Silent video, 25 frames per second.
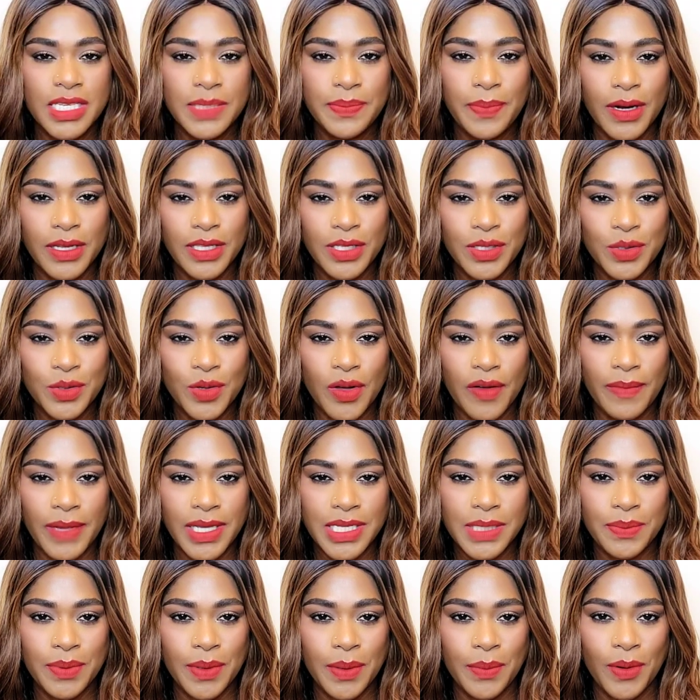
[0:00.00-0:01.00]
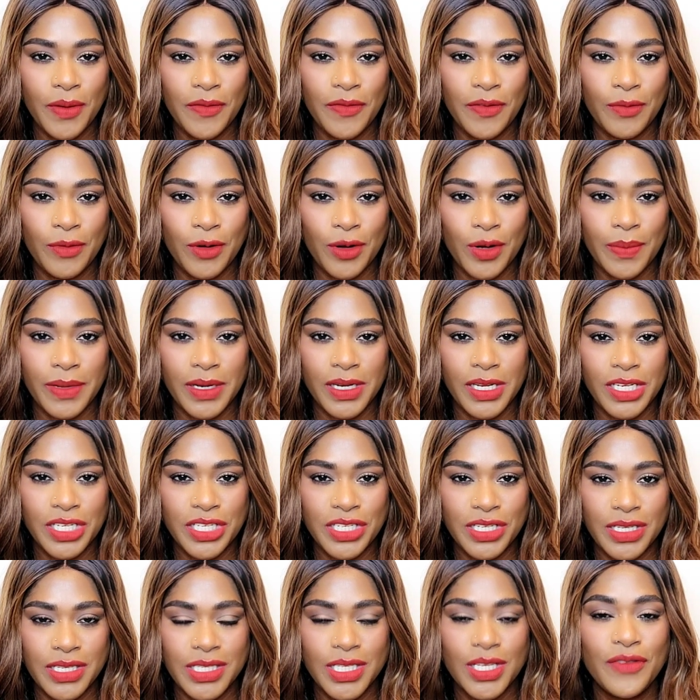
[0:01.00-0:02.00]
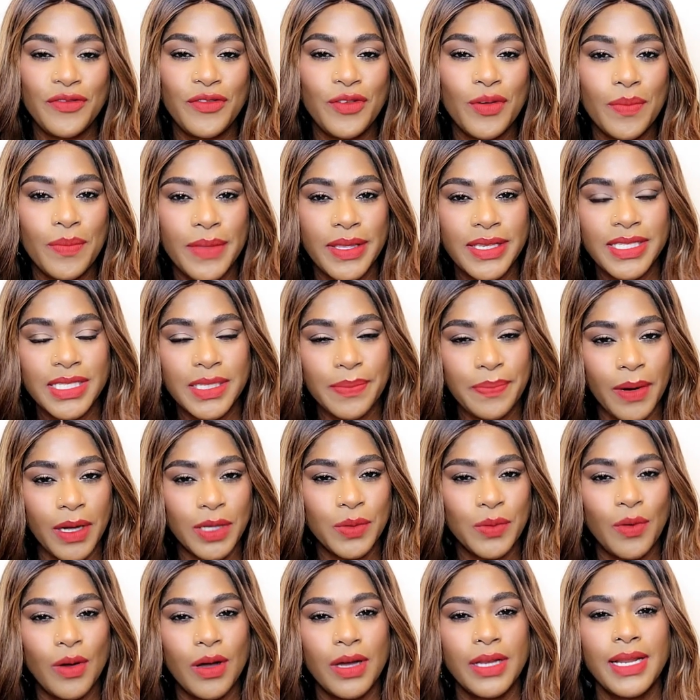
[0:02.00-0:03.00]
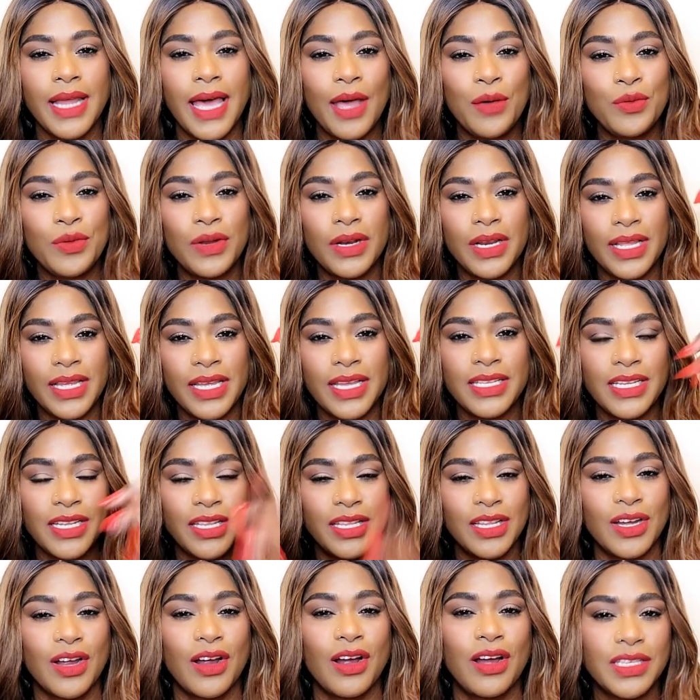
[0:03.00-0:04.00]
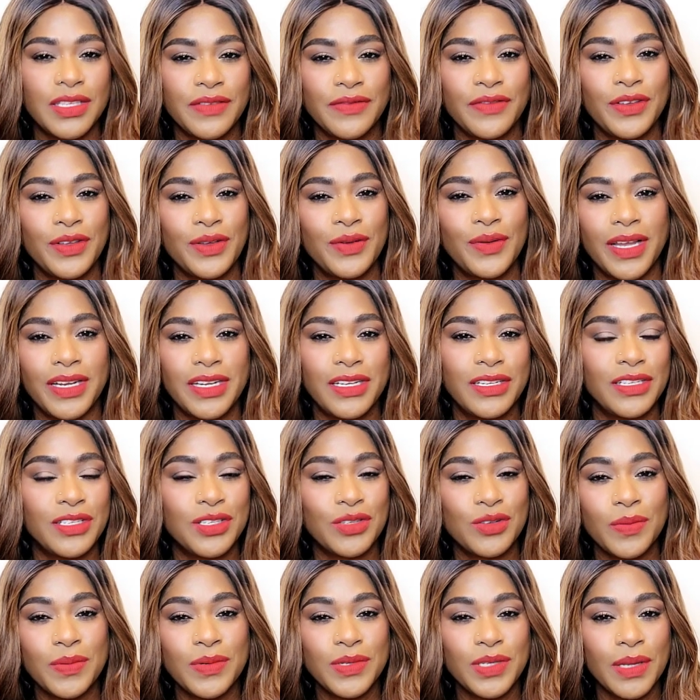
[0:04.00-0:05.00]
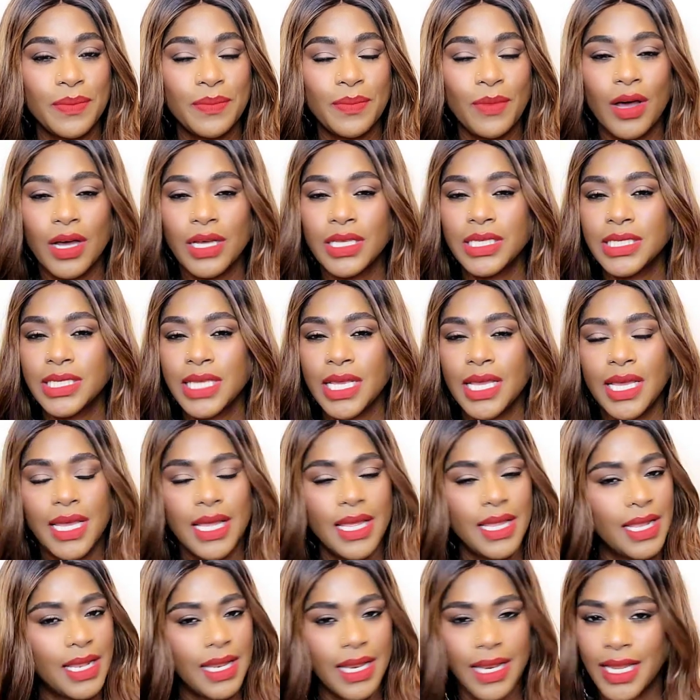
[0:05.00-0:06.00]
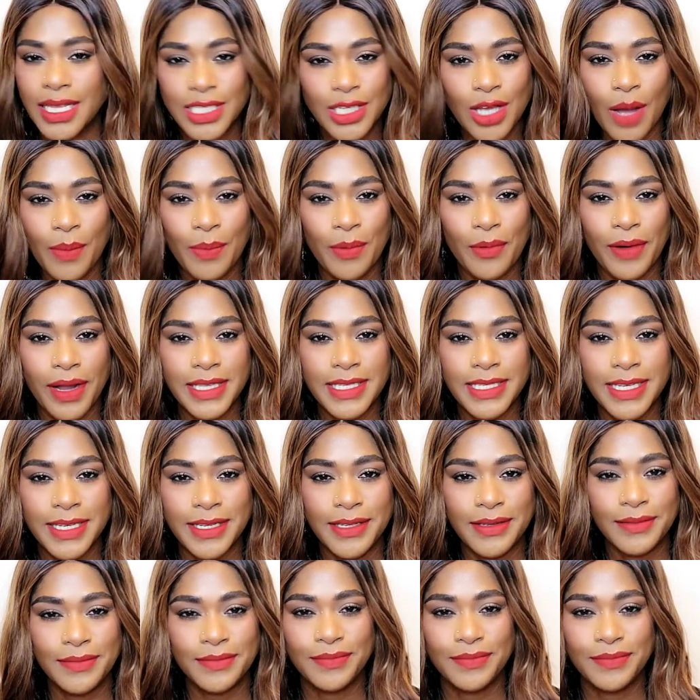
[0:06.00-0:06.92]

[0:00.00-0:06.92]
is part two of my spring perfume recommendations. If you missed part one, I will link it in the cards for you and the description box. Let's hop right in.